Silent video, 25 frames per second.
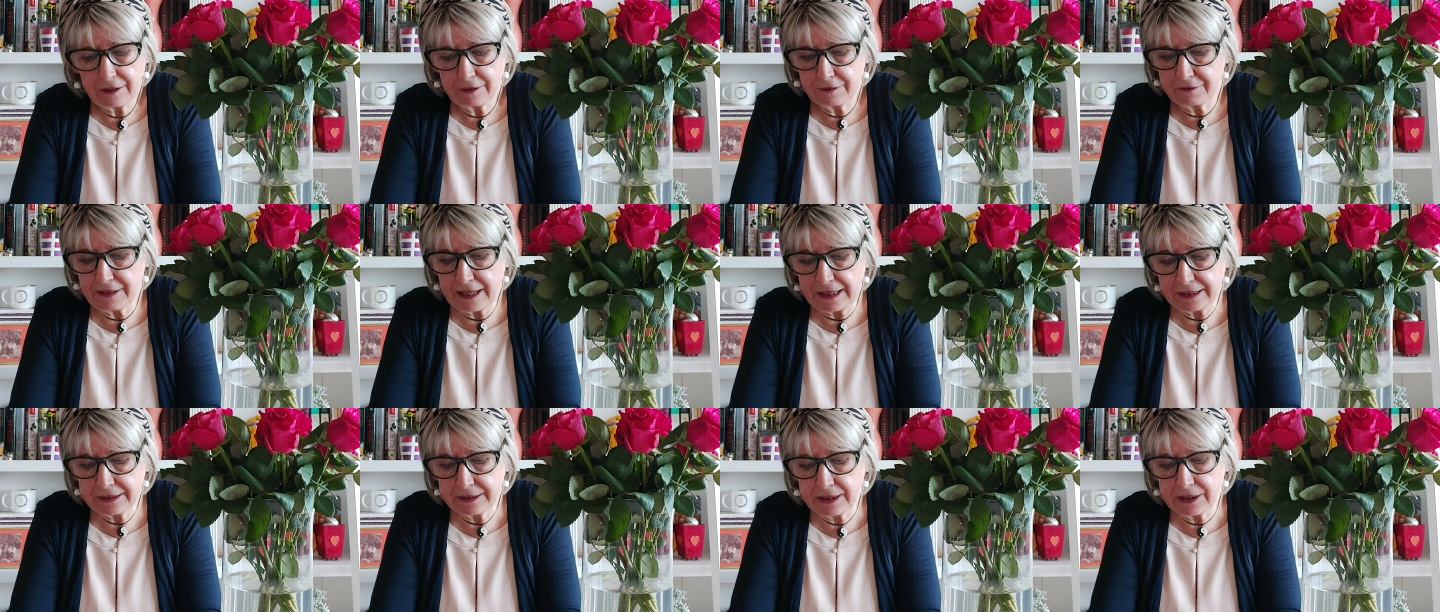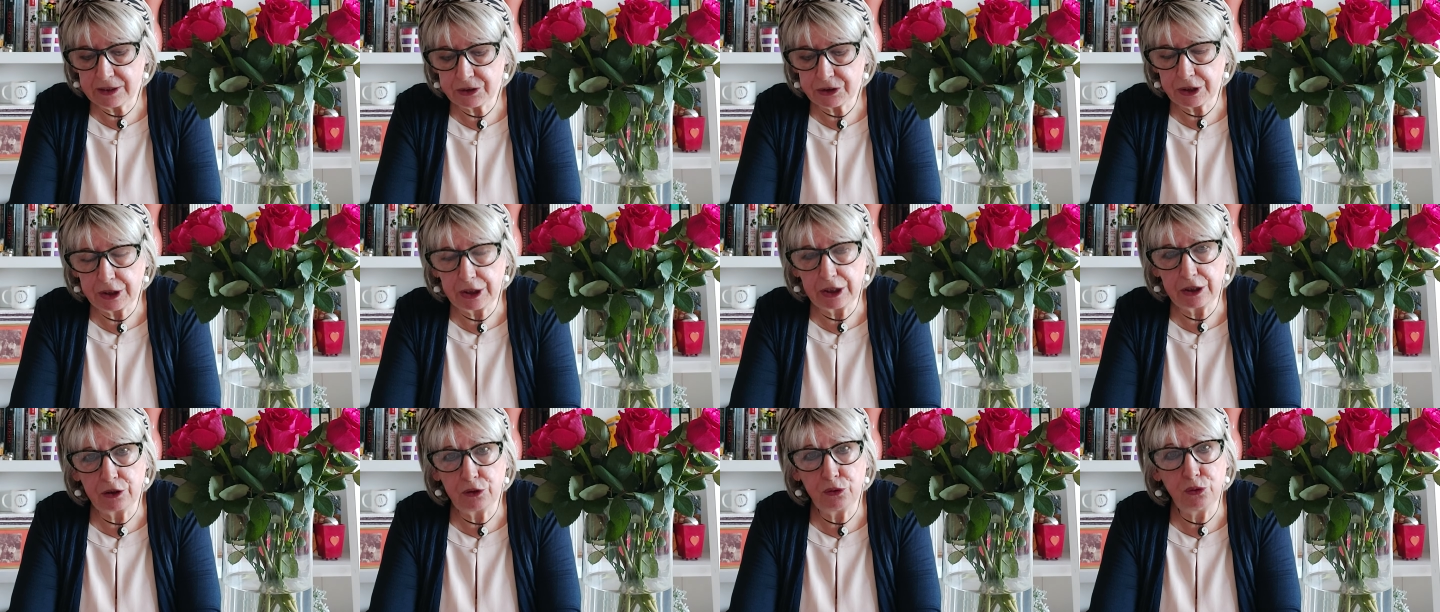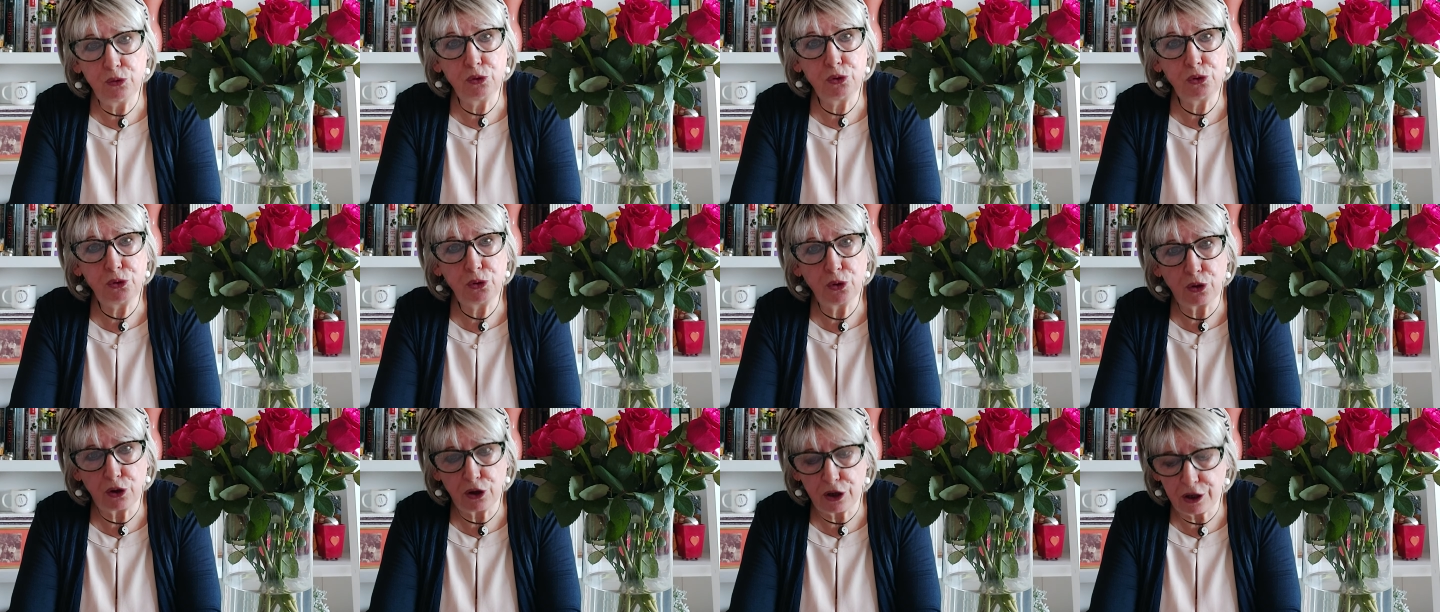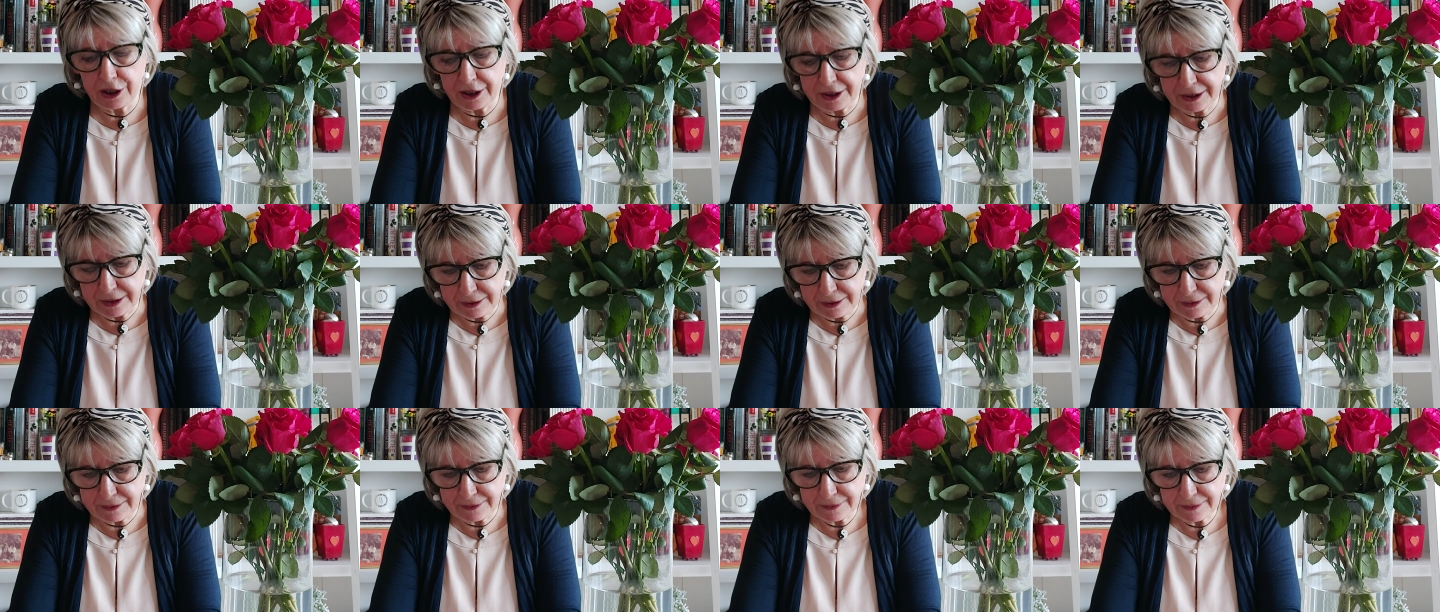one is in New
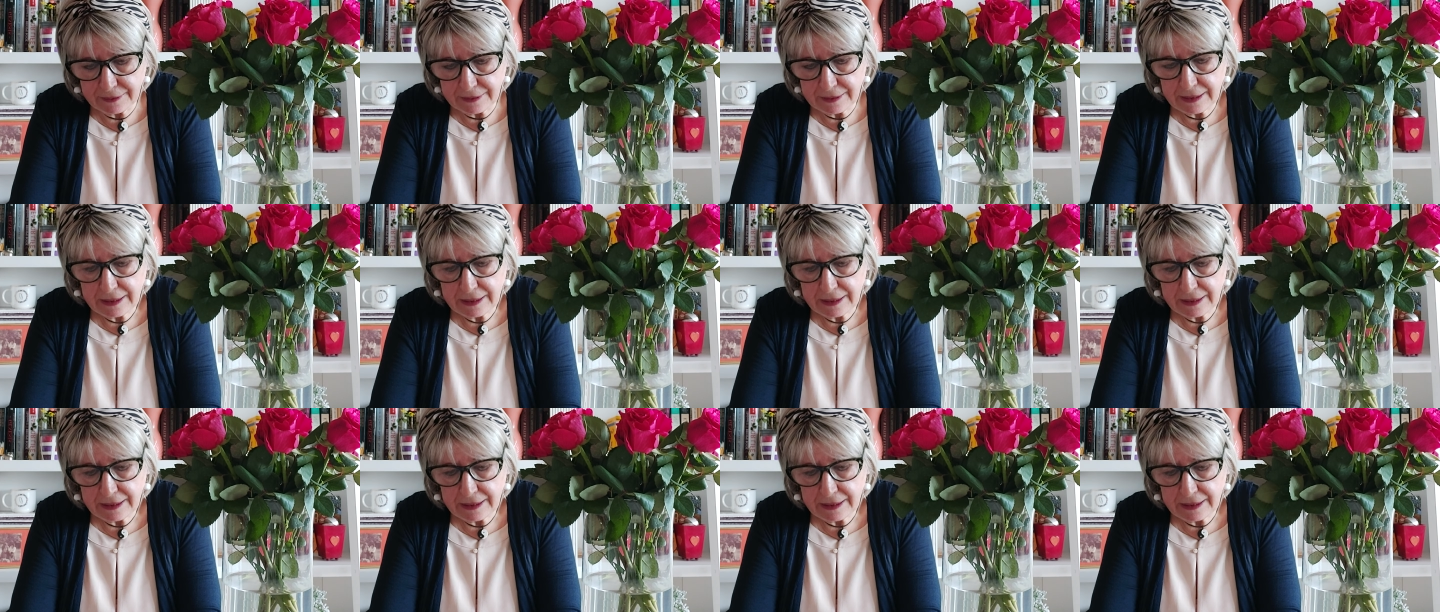York,